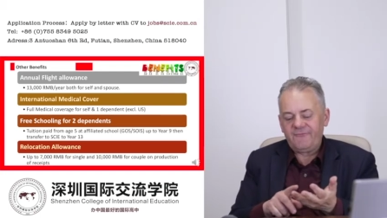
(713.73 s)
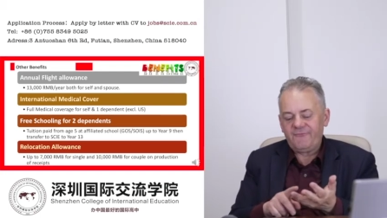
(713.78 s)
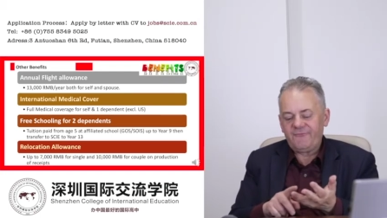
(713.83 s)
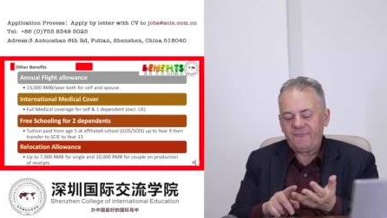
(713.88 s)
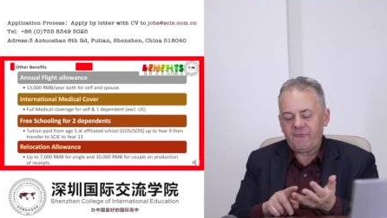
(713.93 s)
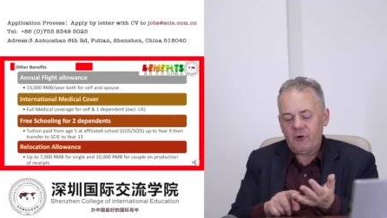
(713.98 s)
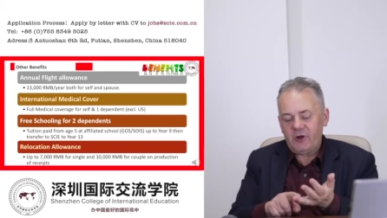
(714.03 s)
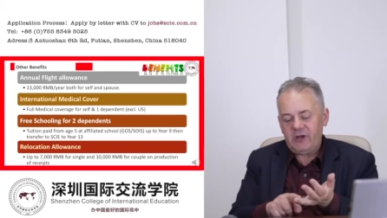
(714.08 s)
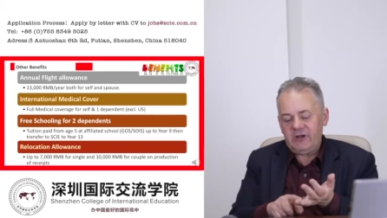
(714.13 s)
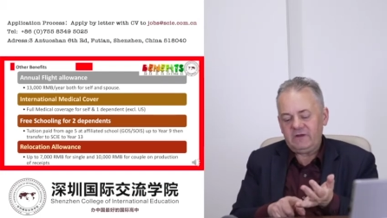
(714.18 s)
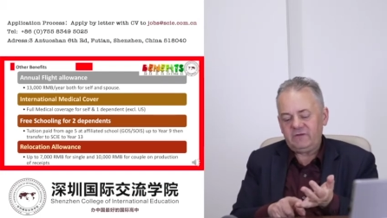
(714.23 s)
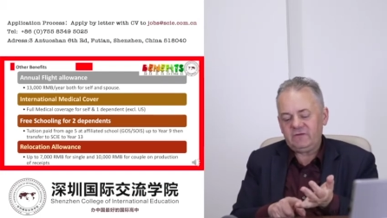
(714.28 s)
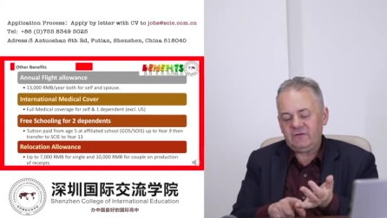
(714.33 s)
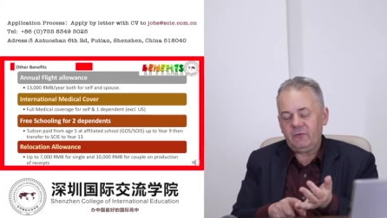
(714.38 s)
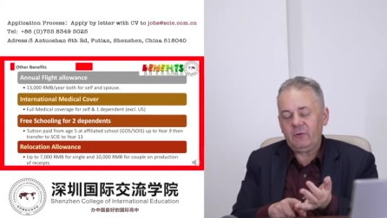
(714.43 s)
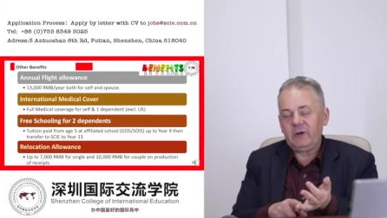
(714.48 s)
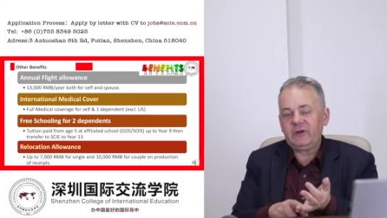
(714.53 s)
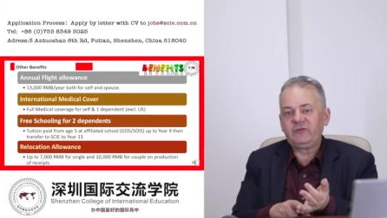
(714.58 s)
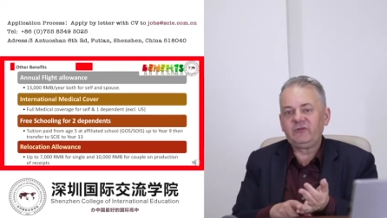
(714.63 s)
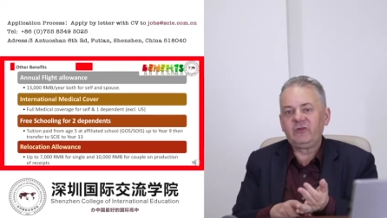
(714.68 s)
free
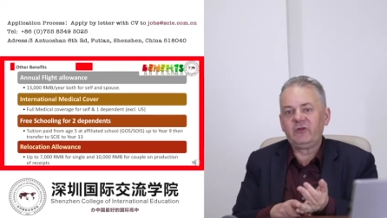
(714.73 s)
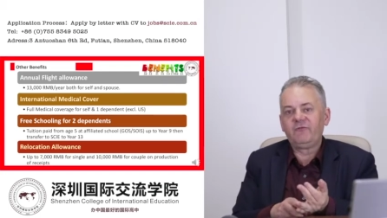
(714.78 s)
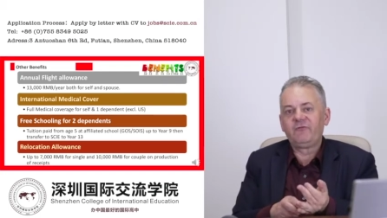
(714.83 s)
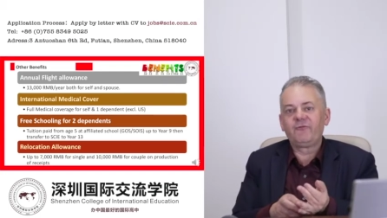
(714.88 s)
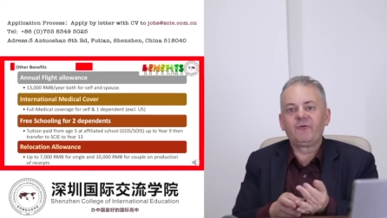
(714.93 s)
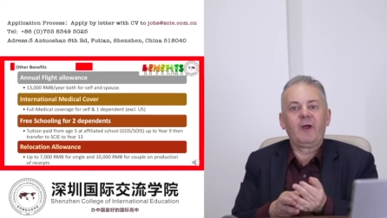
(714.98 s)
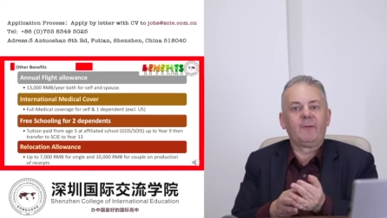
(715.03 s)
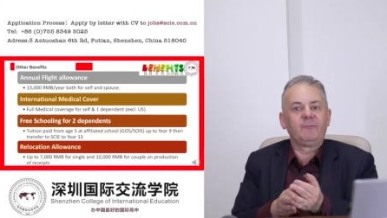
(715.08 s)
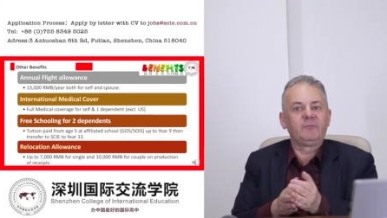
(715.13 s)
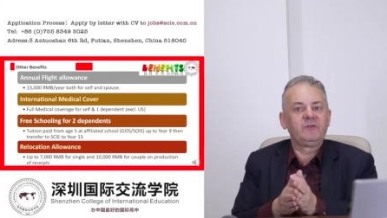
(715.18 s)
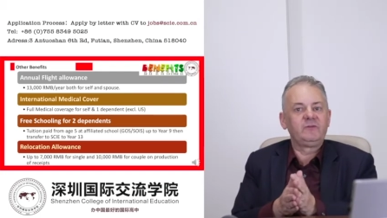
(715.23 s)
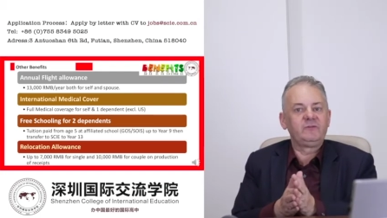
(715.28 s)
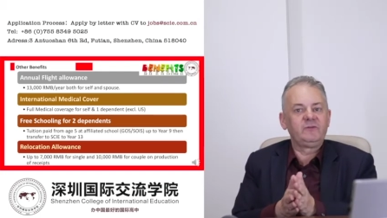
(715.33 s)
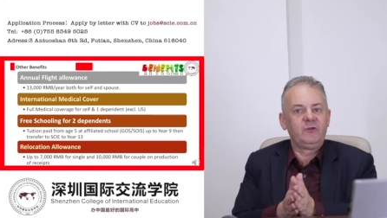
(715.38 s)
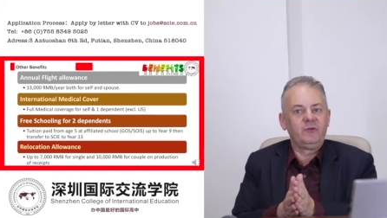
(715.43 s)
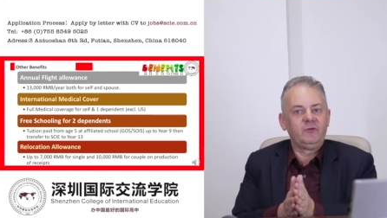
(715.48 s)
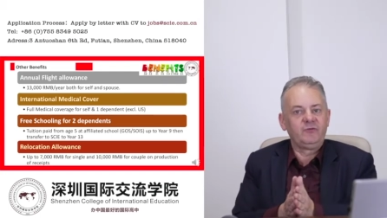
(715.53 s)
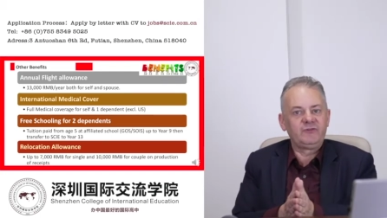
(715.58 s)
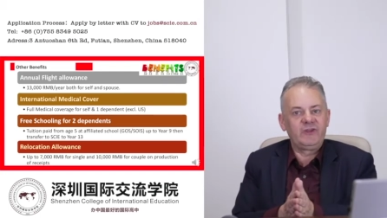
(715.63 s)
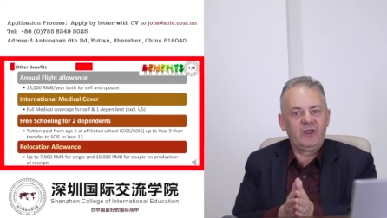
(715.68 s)
tuition for up to
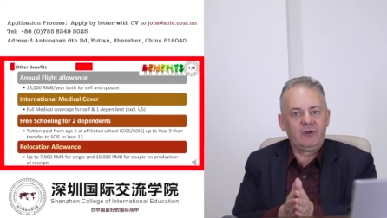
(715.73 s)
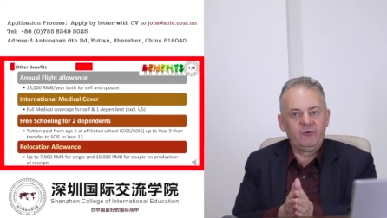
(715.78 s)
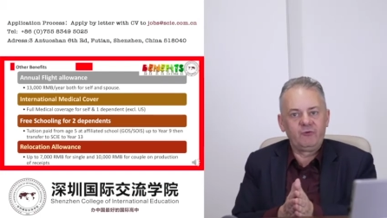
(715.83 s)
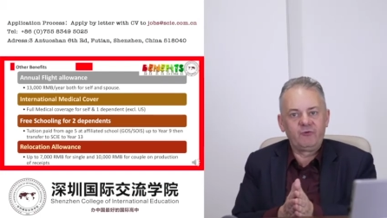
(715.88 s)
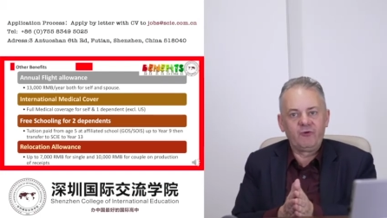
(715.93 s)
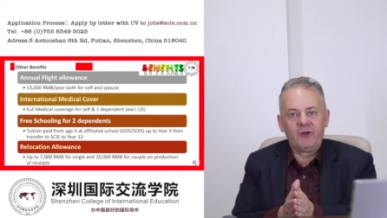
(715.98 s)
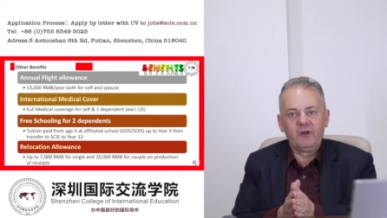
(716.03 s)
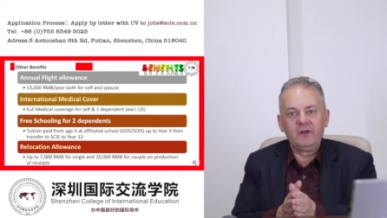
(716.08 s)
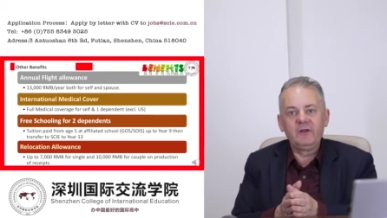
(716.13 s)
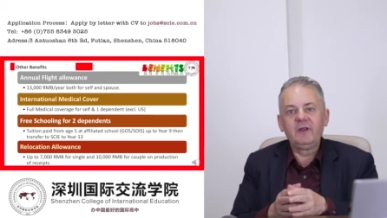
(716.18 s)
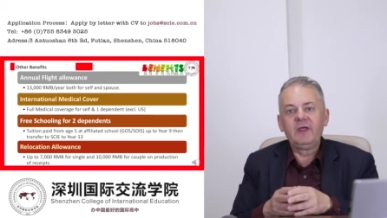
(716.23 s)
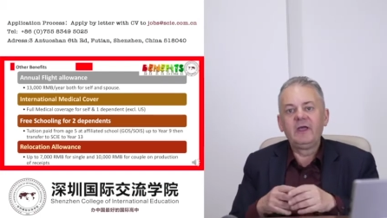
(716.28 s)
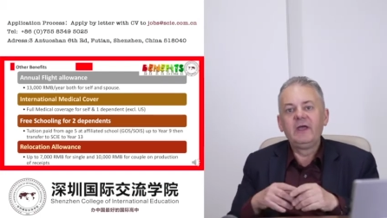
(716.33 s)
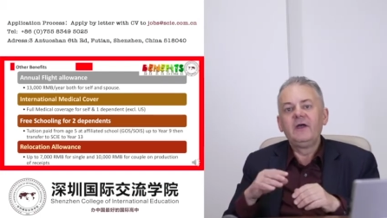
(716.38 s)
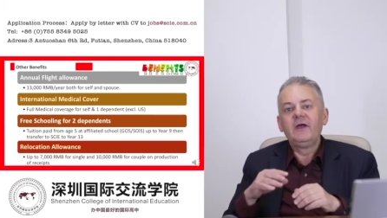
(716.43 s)
2 children.